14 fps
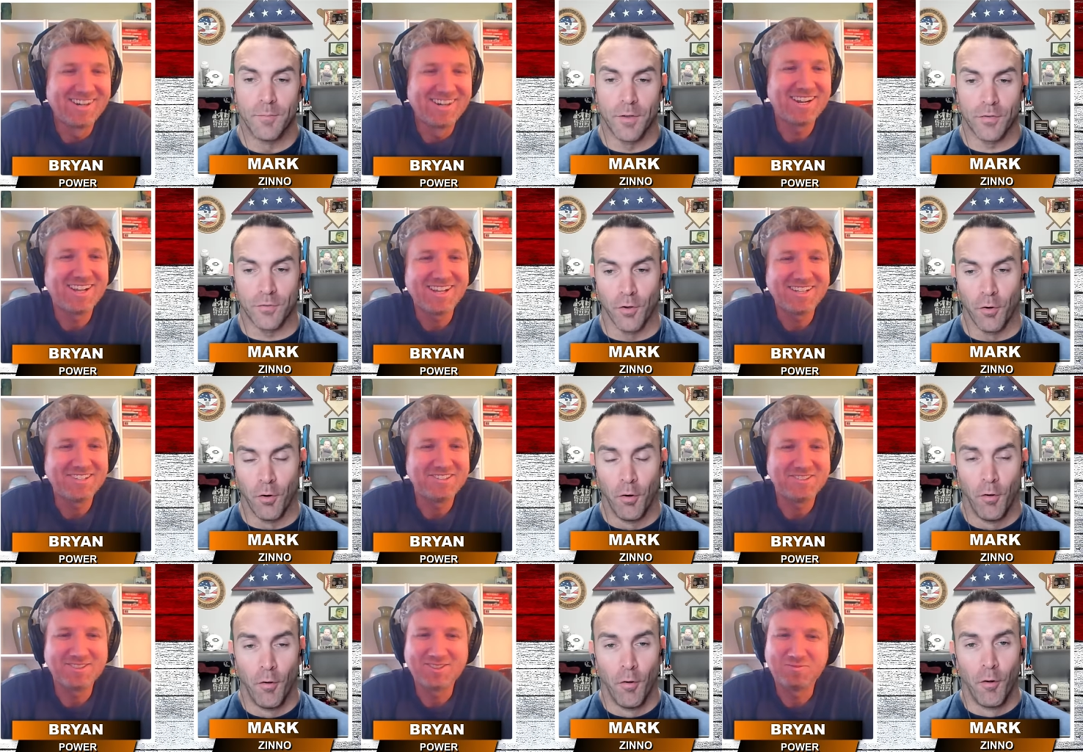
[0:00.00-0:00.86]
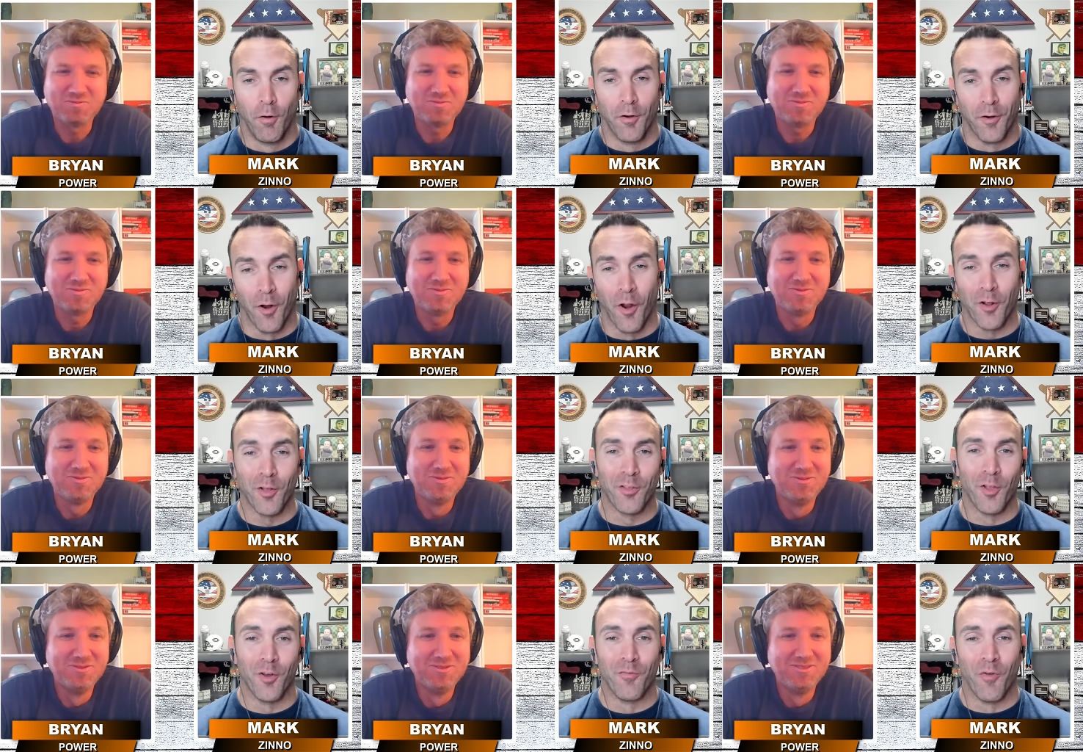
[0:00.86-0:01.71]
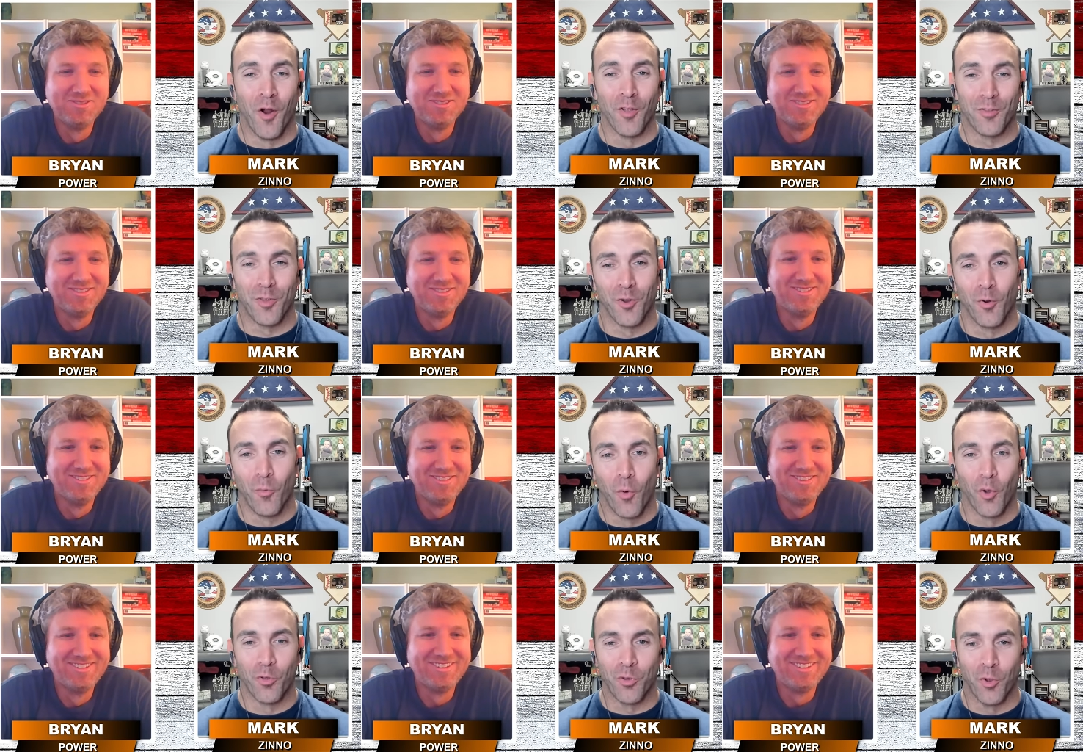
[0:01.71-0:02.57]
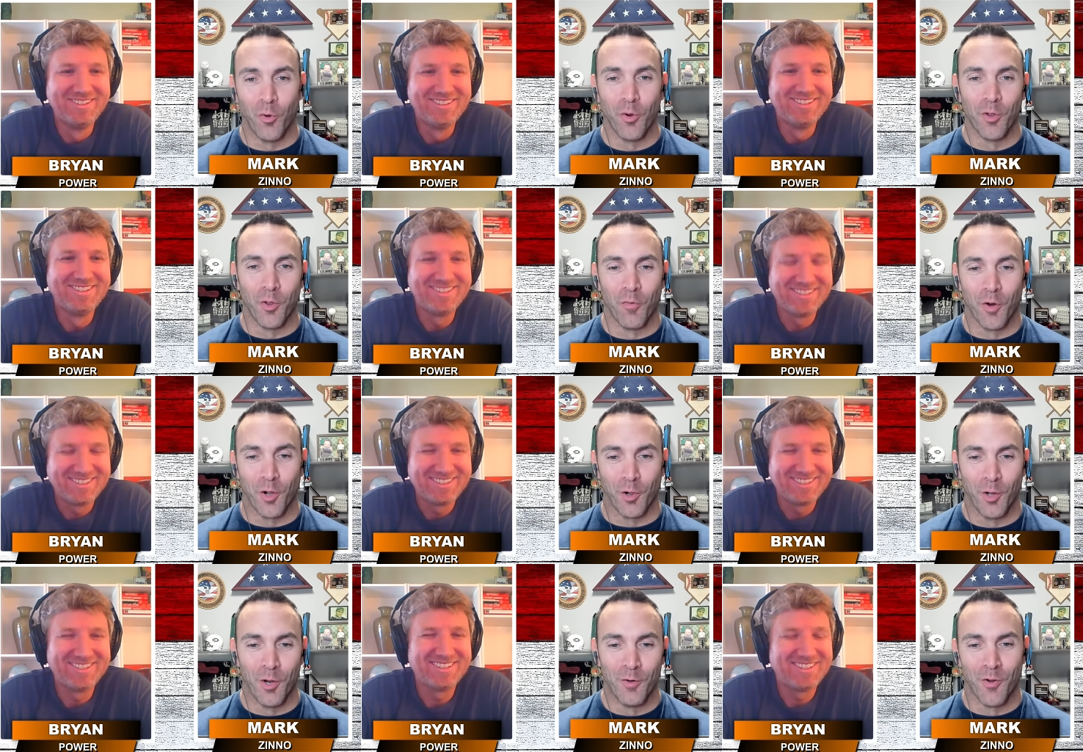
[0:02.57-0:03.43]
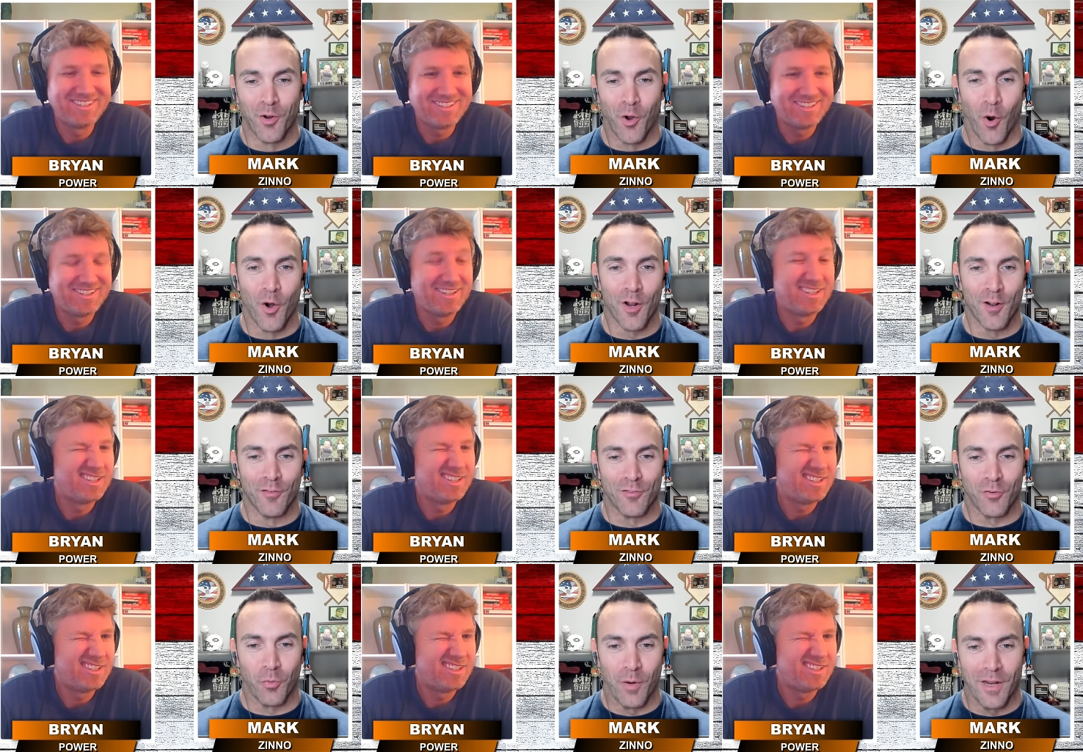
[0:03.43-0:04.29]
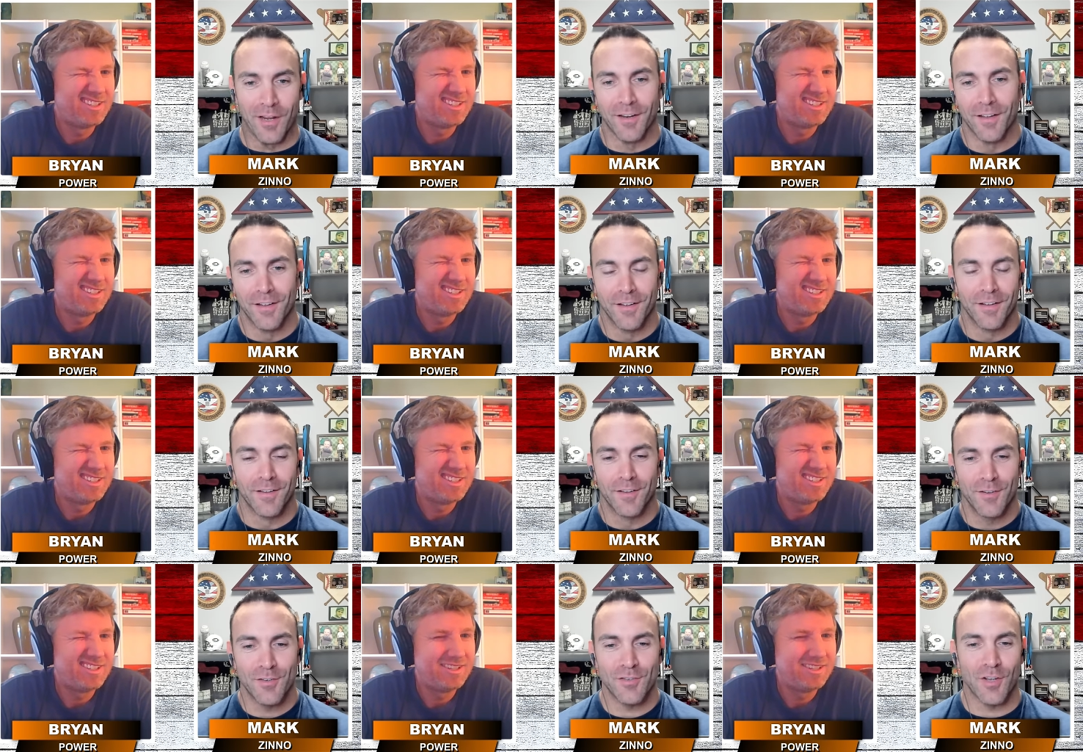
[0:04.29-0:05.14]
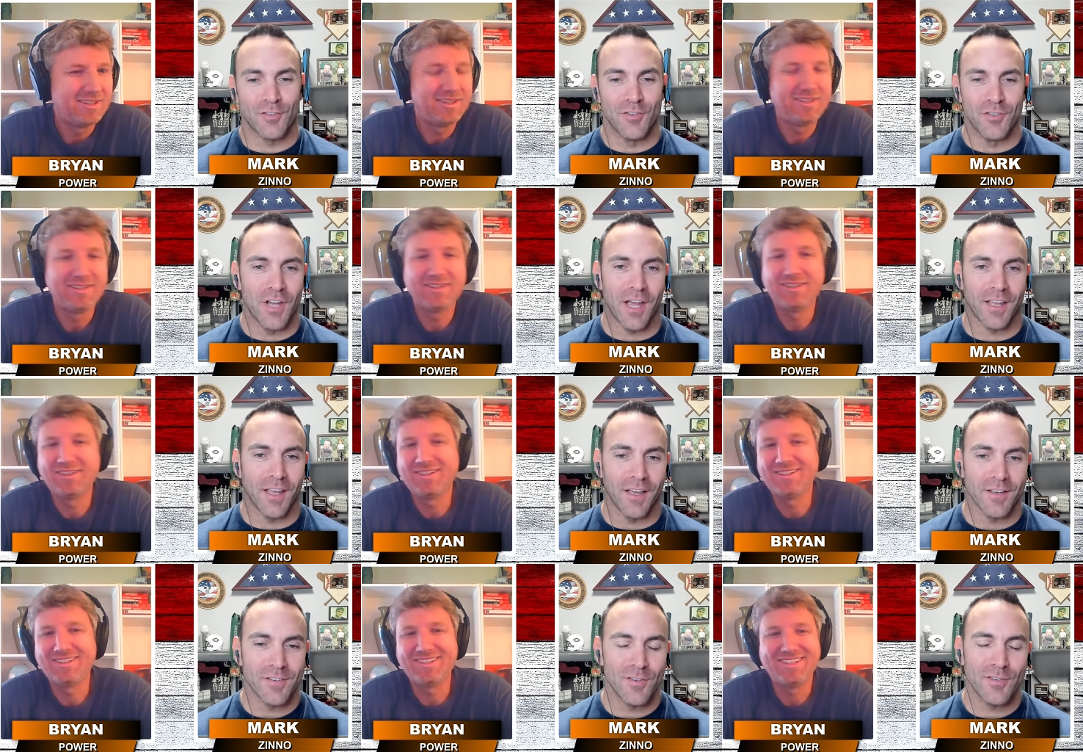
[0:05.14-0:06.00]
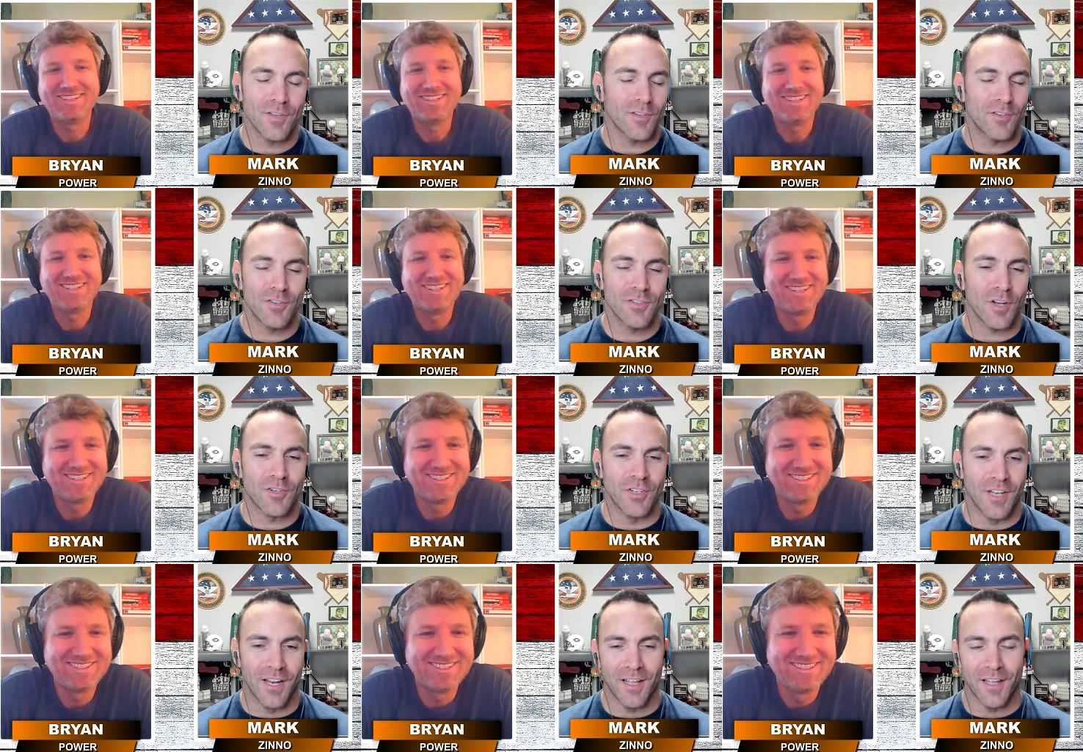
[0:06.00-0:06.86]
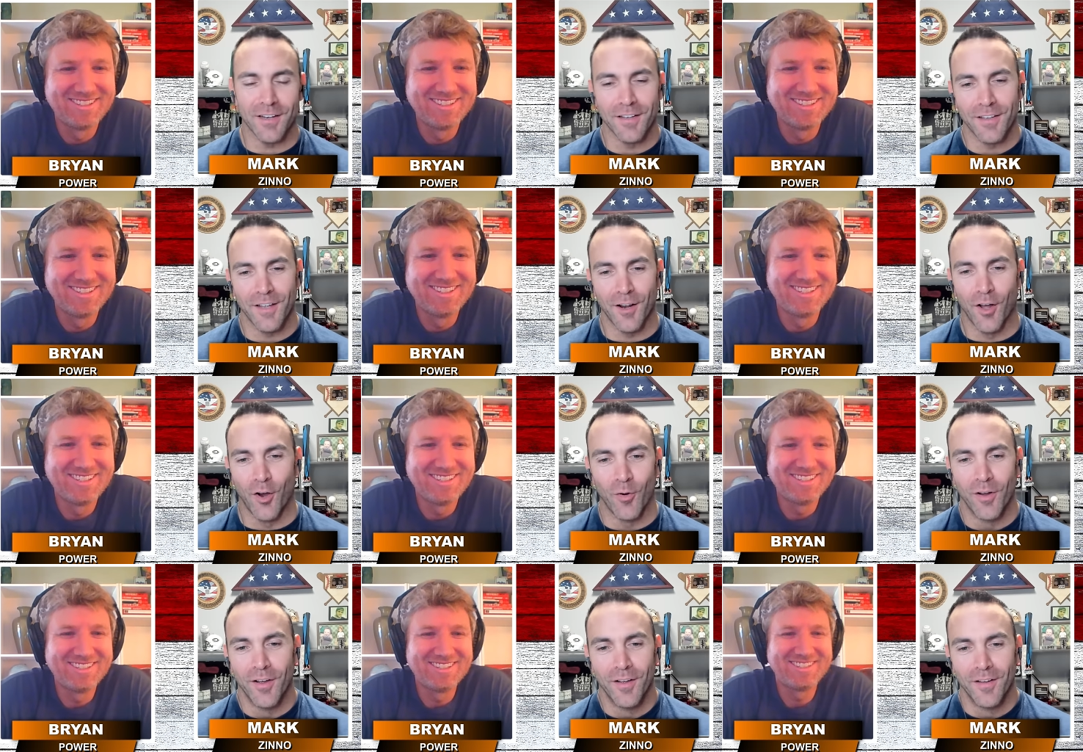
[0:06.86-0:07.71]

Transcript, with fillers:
Speaker 1: Mr. The Yankees advanced to the World Series over the Cleveland Guardians tweet. You're such a jackass. You're such an idiot. You know?